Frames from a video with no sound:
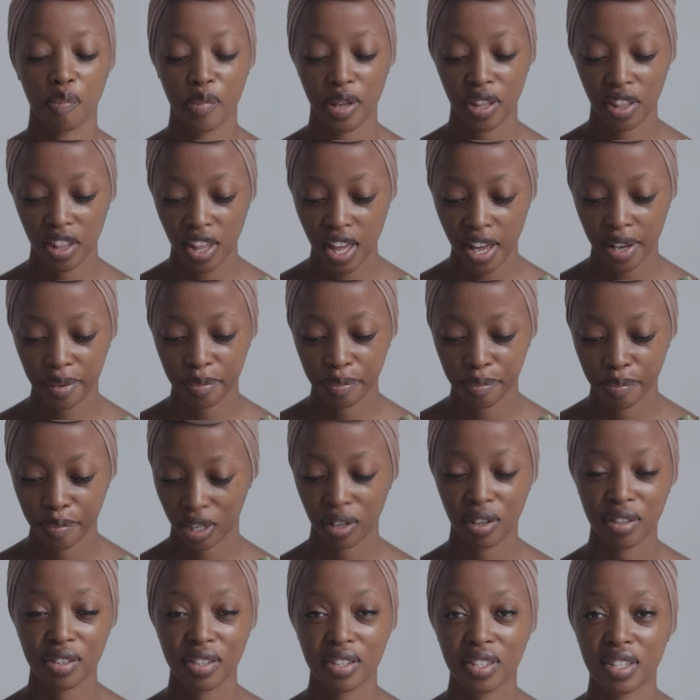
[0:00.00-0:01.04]
But then,
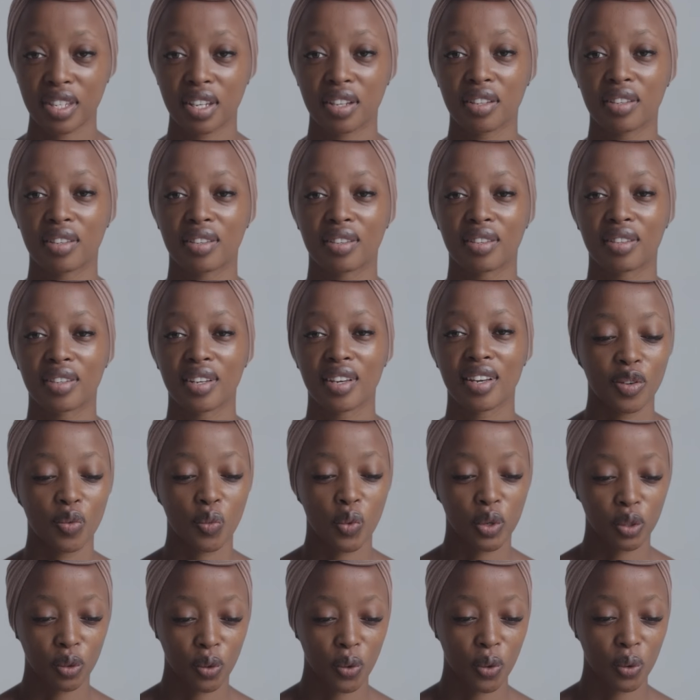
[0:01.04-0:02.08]
because sis
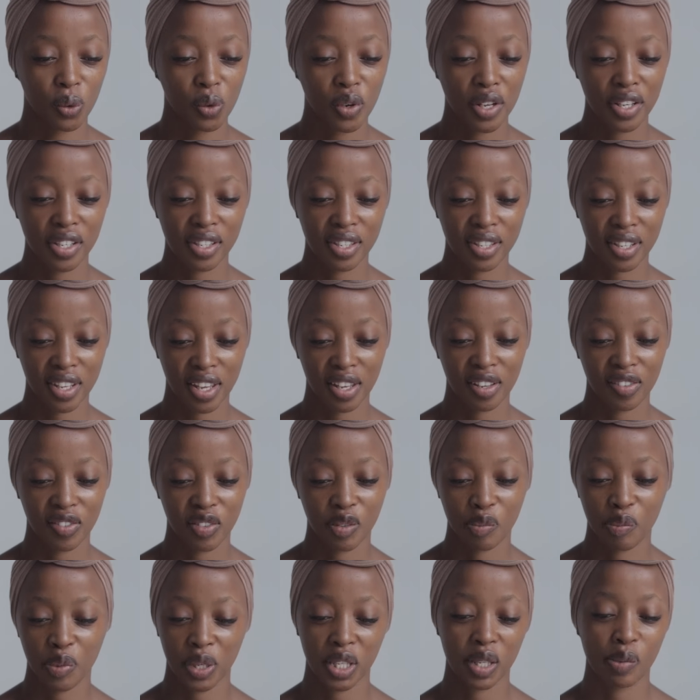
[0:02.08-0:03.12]
will always
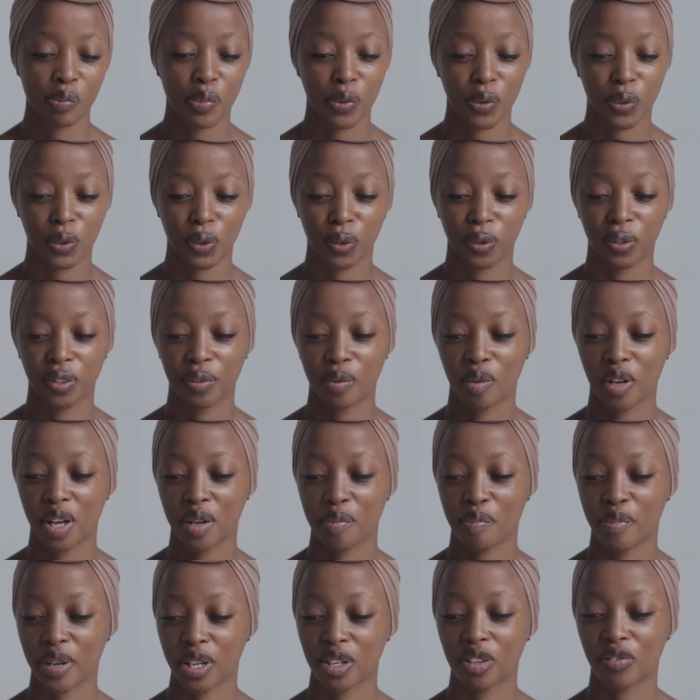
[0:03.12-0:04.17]
give people
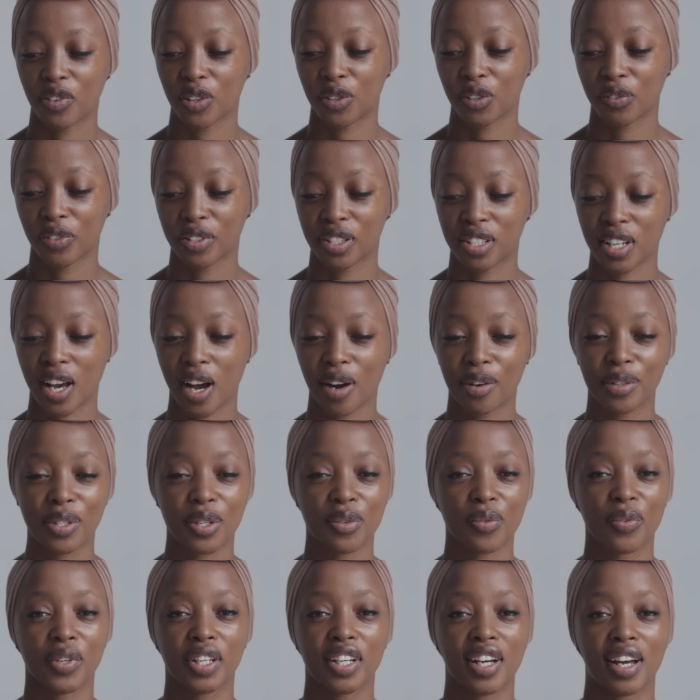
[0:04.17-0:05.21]
benefit of a doubt
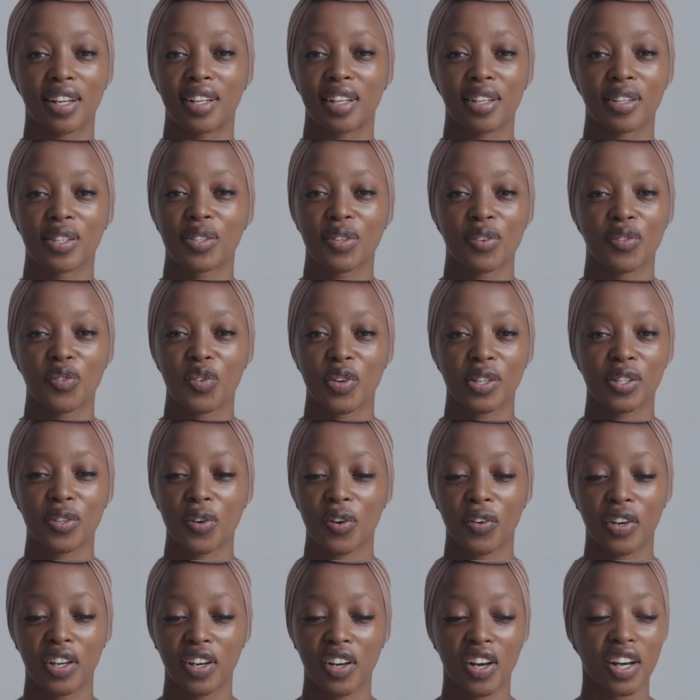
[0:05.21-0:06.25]
regardless of what's
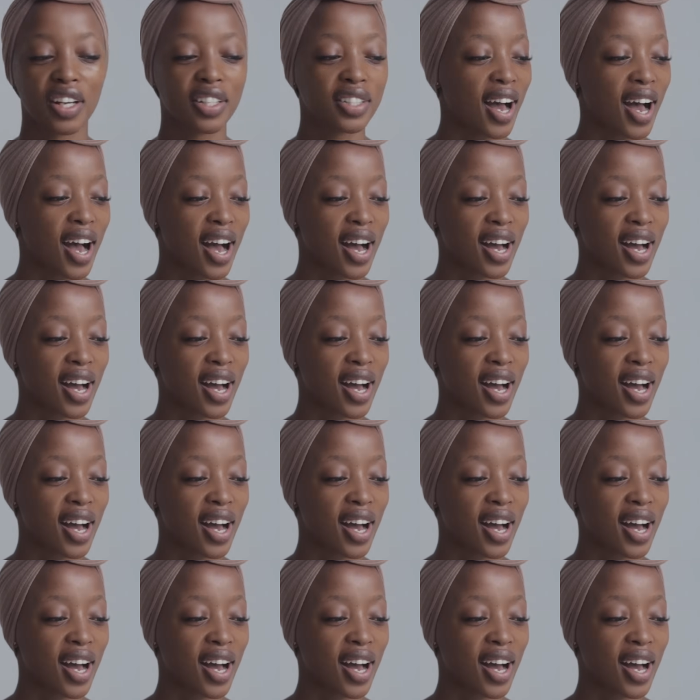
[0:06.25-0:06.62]
going on,